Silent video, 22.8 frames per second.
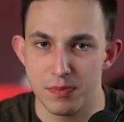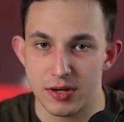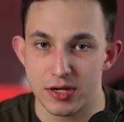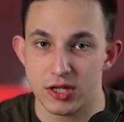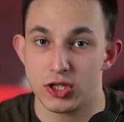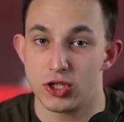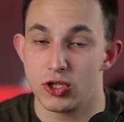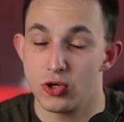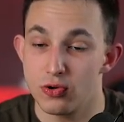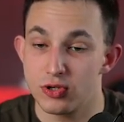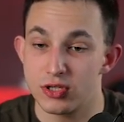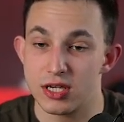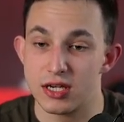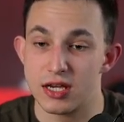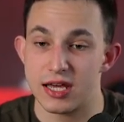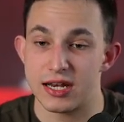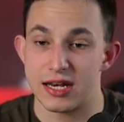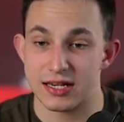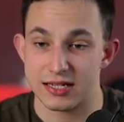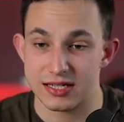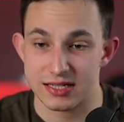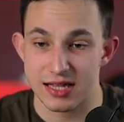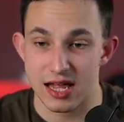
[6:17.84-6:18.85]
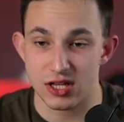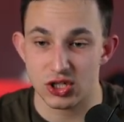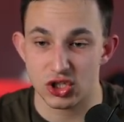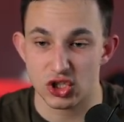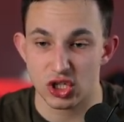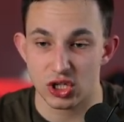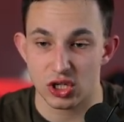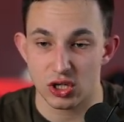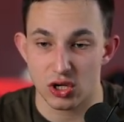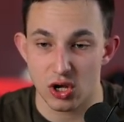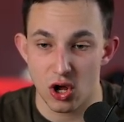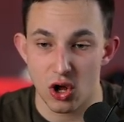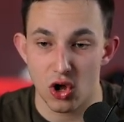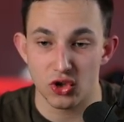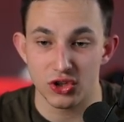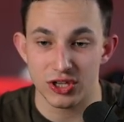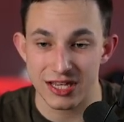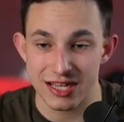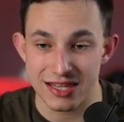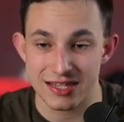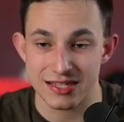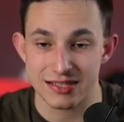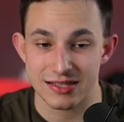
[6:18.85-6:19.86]
but using an extension called
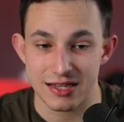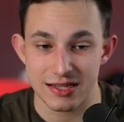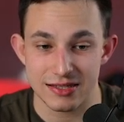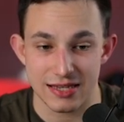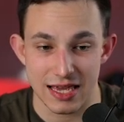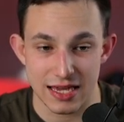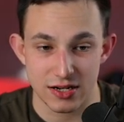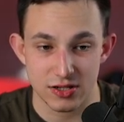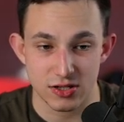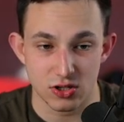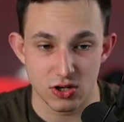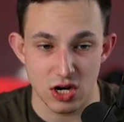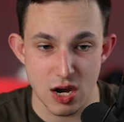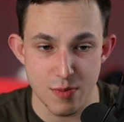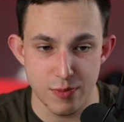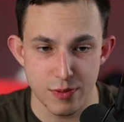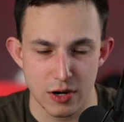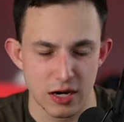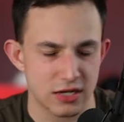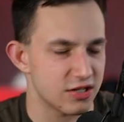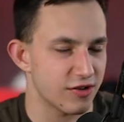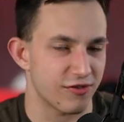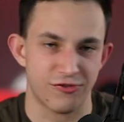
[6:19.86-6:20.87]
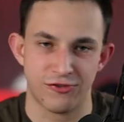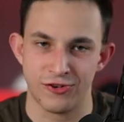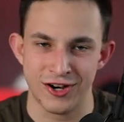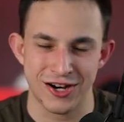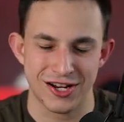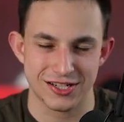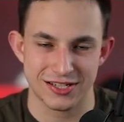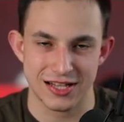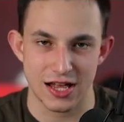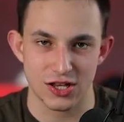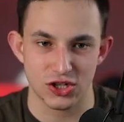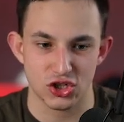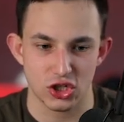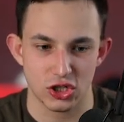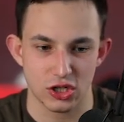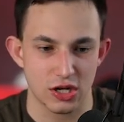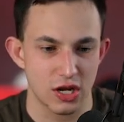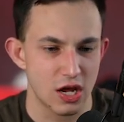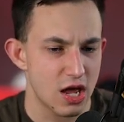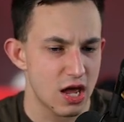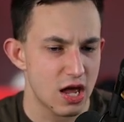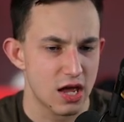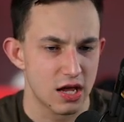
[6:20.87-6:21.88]
Instant Data Scraper, it's a free extension.